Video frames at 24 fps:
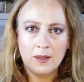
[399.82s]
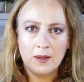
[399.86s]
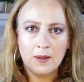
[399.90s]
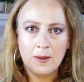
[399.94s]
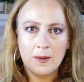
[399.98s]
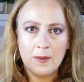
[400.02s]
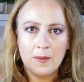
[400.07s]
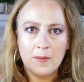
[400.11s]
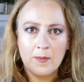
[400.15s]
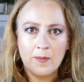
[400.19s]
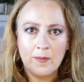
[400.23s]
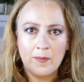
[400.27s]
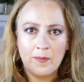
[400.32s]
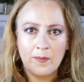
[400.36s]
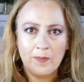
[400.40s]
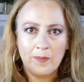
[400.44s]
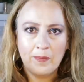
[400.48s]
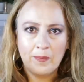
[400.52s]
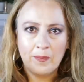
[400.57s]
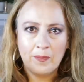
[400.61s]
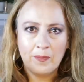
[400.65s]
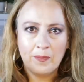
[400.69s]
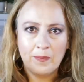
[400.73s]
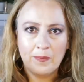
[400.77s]

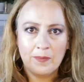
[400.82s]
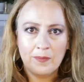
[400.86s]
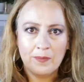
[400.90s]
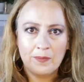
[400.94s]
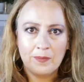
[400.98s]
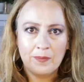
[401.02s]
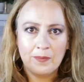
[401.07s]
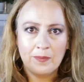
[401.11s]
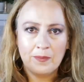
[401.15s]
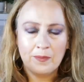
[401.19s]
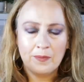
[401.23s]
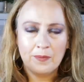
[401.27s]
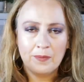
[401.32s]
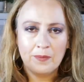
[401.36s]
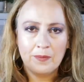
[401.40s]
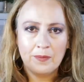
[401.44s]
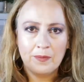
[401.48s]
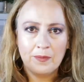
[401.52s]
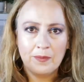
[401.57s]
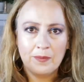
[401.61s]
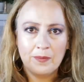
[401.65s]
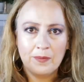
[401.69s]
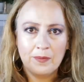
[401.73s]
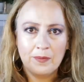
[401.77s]

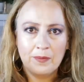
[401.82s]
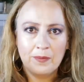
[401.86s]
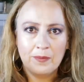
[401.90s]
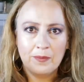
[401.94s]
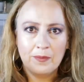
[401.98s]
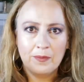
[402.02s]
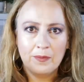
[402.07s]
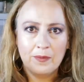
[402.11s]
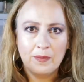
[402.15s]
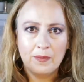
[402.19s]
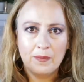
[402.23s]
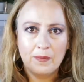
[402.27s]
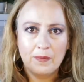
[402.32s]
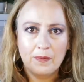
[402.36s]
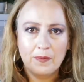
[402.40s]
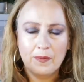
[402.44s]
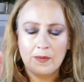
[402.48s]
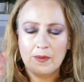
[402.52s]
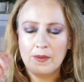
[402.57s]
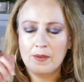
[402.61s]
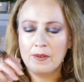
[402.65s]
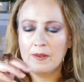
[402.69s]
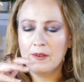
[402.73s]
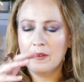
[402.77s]

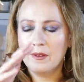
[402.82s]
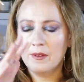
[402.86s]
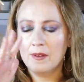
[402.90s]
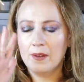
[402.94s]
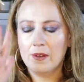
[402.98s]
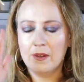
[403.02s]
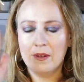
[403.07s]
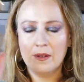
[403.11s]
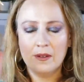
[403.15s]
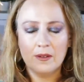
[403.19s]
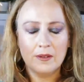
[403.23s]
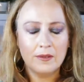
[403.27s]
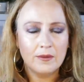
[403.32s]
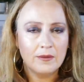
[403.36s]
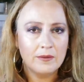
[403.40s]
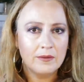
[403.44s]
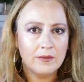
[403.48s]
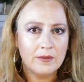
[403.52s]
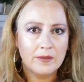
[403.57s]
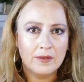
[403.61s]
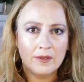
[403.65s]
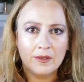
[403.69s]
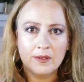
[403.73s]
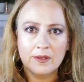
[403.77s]

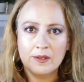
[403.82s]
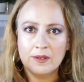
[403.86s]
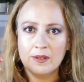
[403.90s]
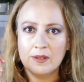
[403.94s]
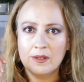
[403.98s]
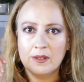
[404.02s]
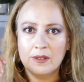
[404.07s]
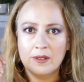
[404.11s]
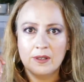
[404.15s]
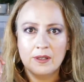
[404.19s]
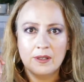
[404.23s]
[no speech]